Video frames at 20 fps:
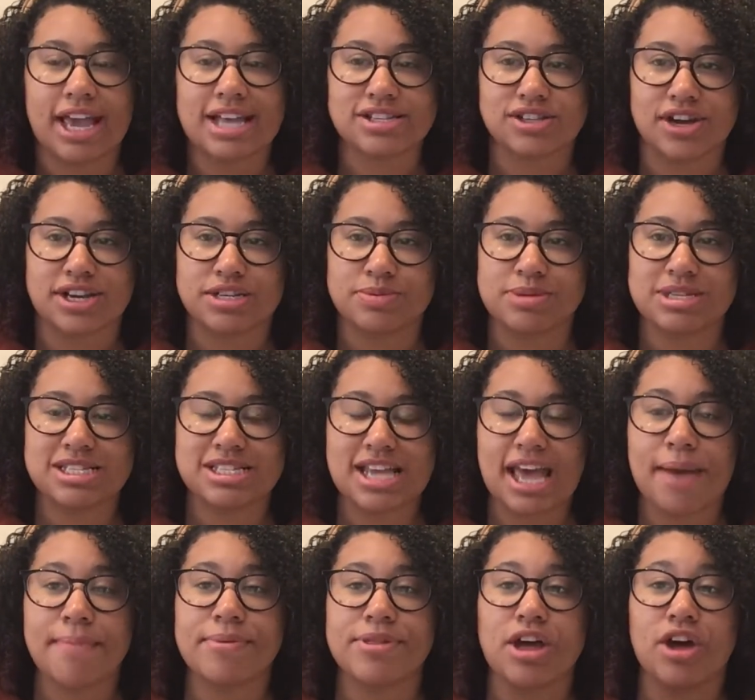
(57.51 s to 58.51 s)
It's going to be the
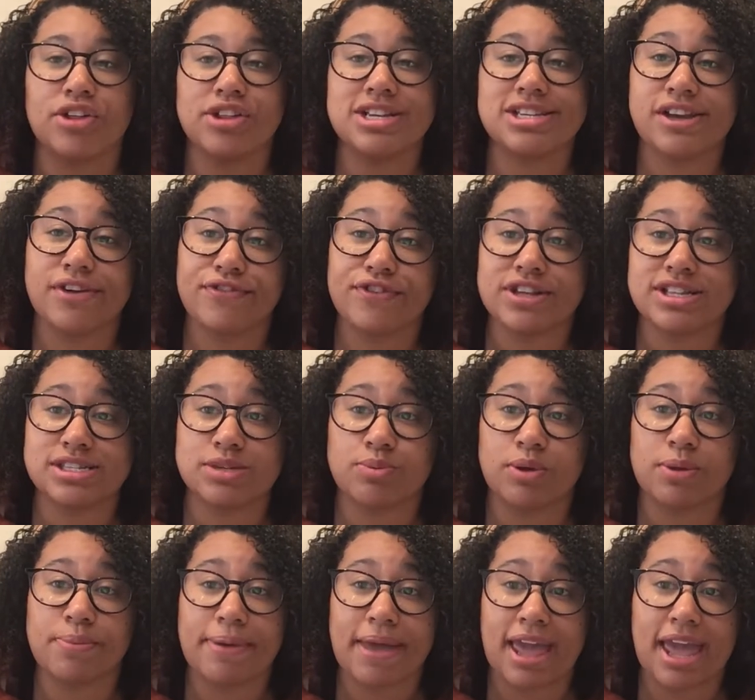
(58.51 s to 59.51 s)
same, but the only difference
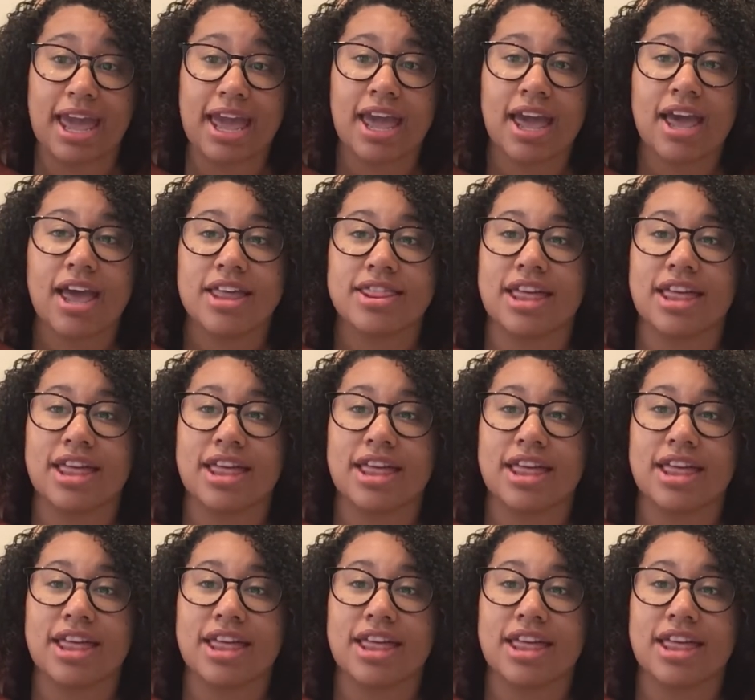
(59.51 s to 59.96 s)
will be